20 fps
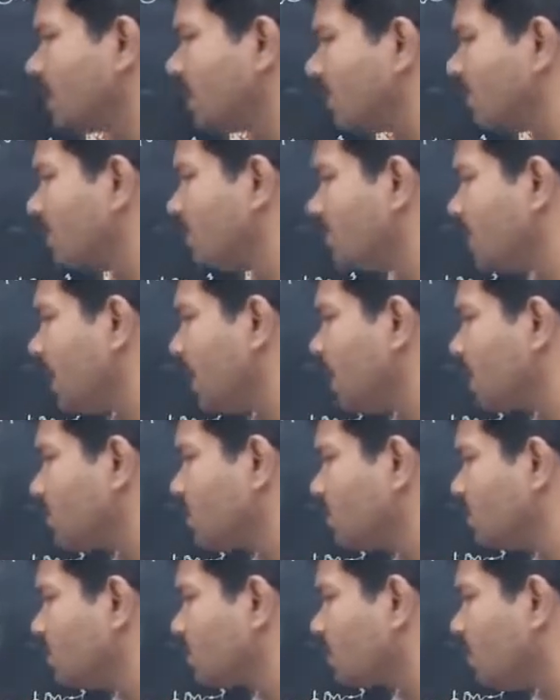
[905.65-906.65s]
They will make
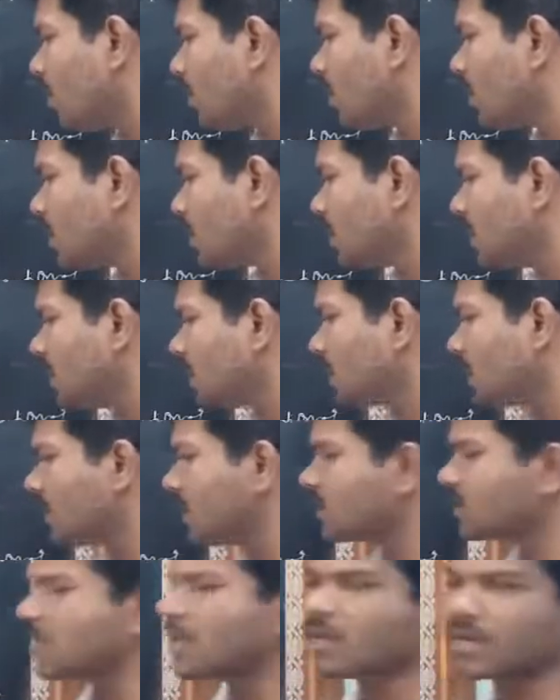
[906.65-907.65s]
rules on
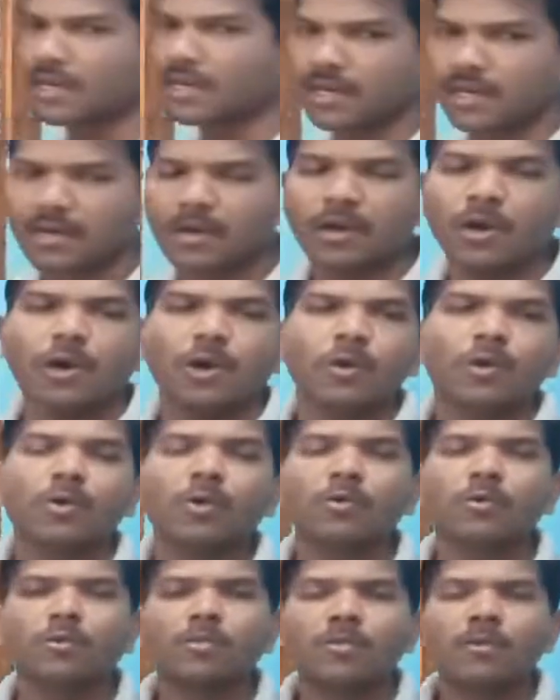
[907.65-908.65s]
international trade
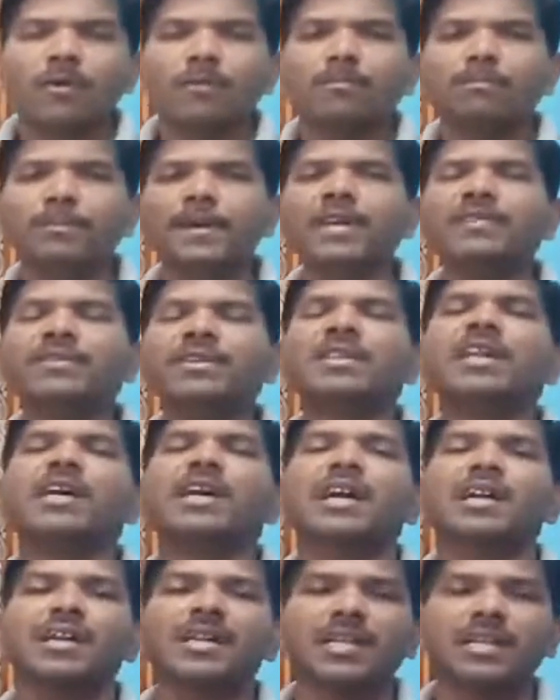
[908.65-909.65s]
between the
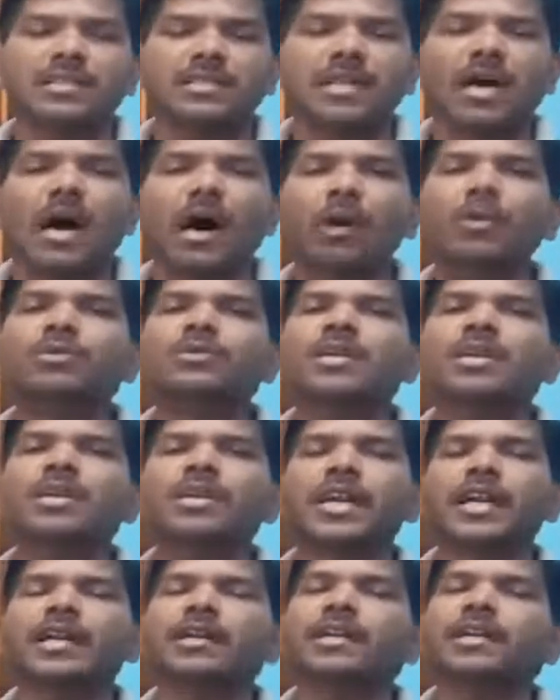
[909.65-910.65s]
countries, how the
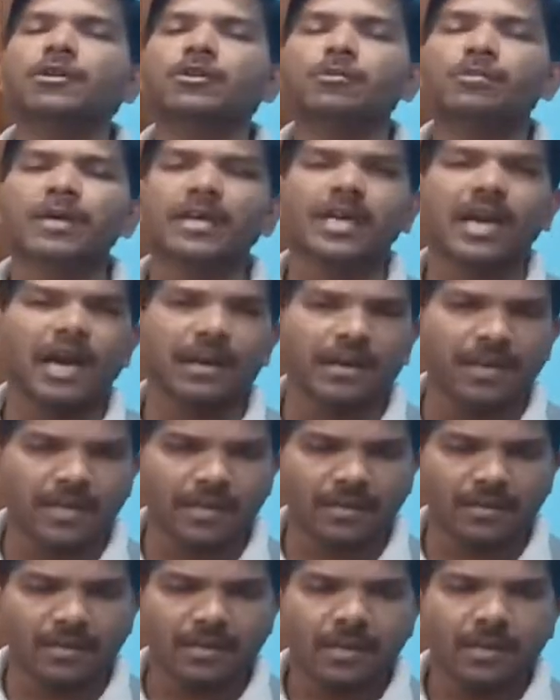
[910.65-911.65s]
trade need to be
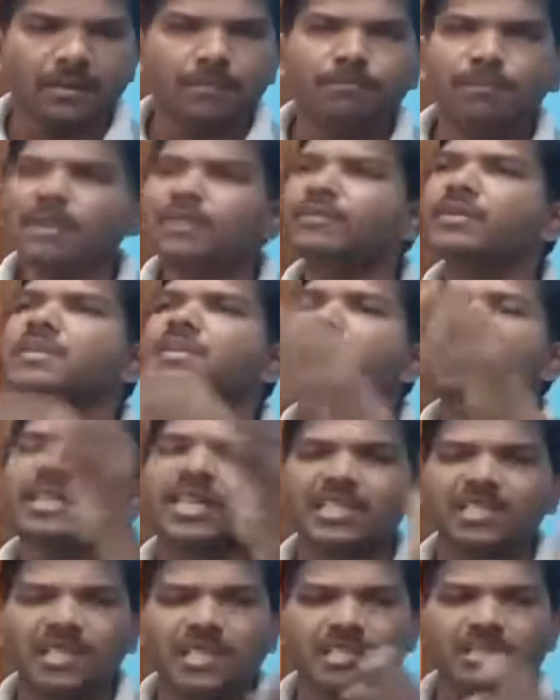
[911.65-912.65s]
carried, between the
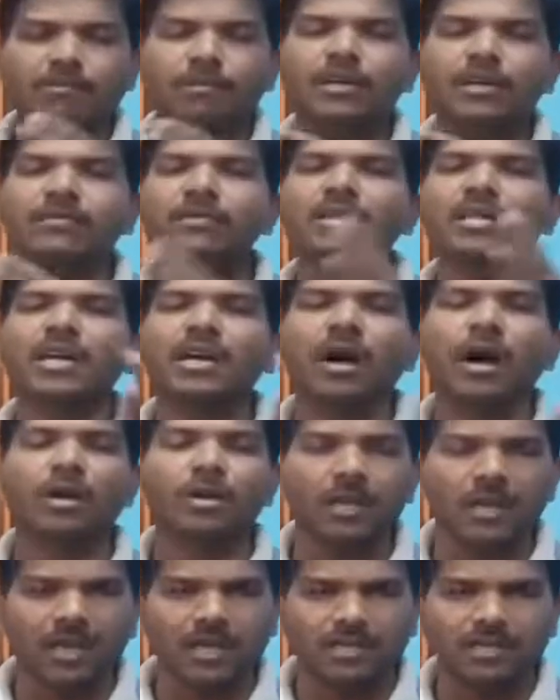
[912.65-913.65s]
nations, between the
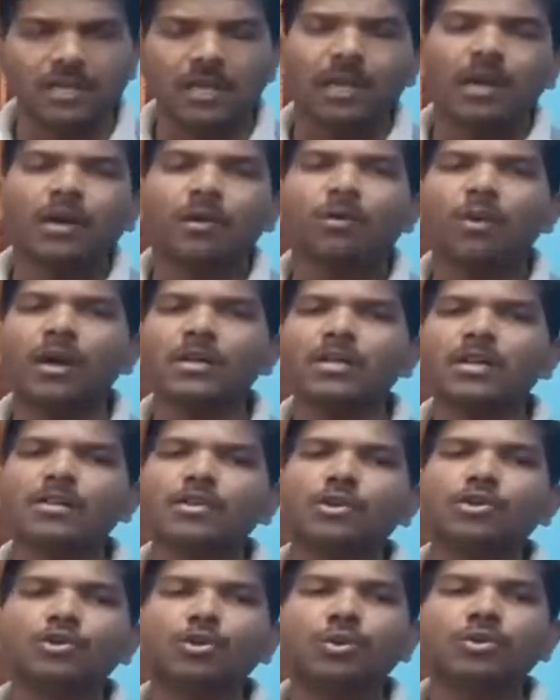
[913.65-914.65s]
continents, what are
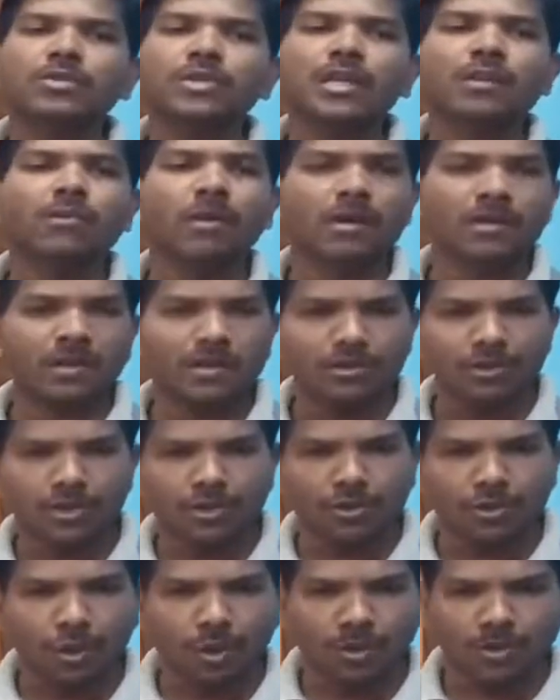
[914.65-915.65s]
the do's and what are
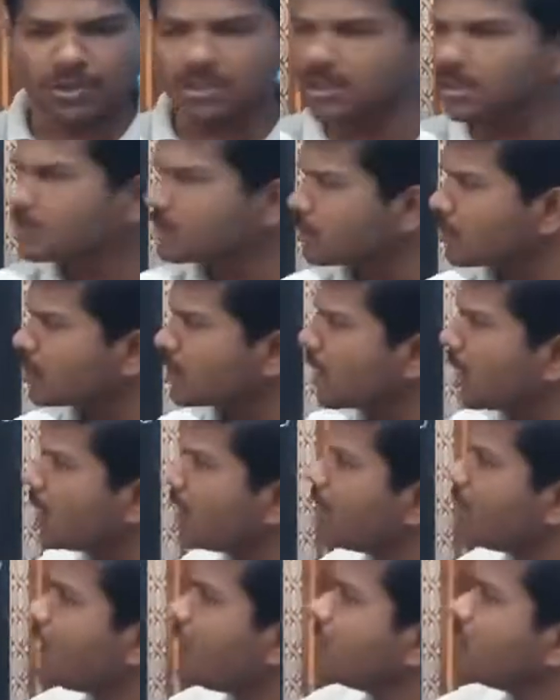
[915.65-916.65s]
the don'ts, so that
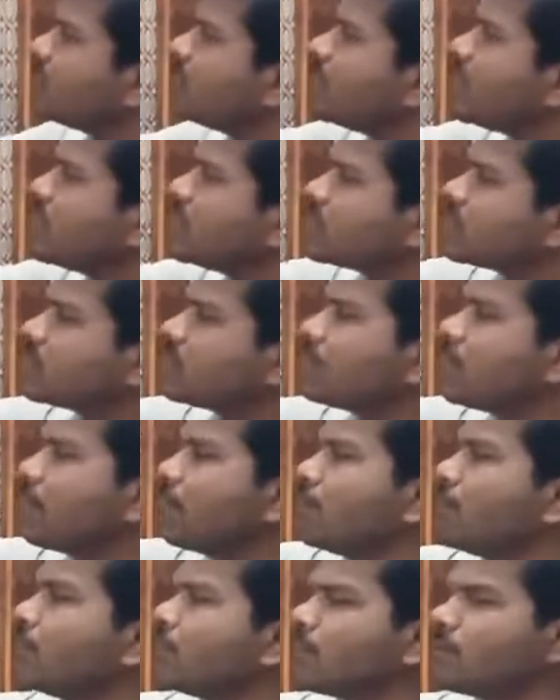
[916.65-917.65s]
these
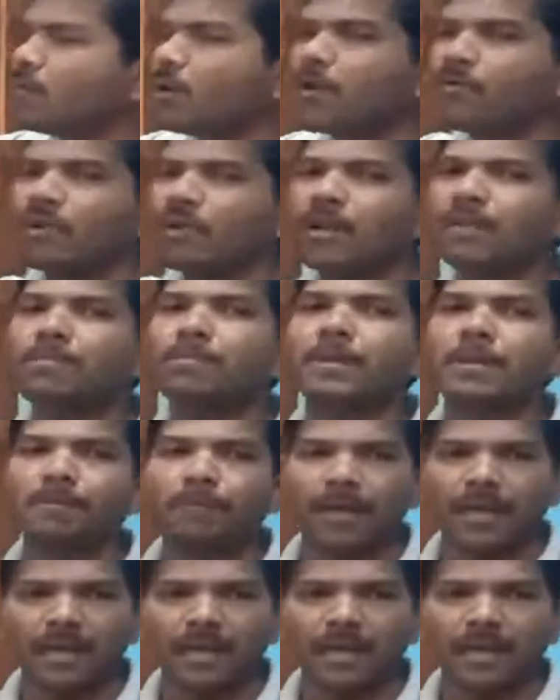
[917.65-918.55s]
WTO will